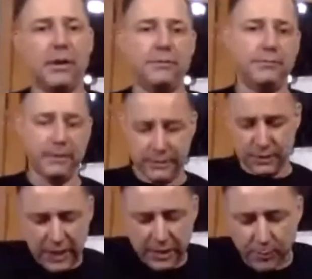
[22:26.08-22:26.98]

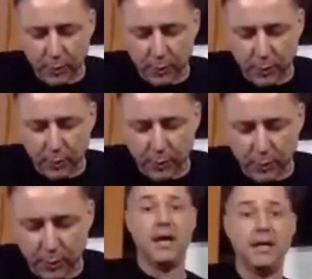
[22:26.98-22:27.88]
keyboard is
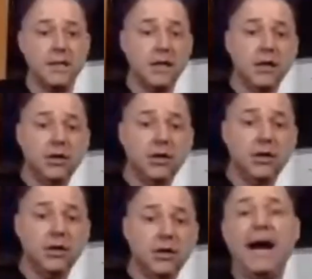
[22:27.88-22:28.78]
precise. Your
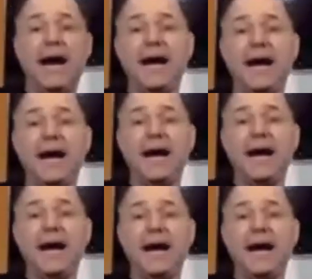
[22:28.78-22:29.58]
IDE shortcut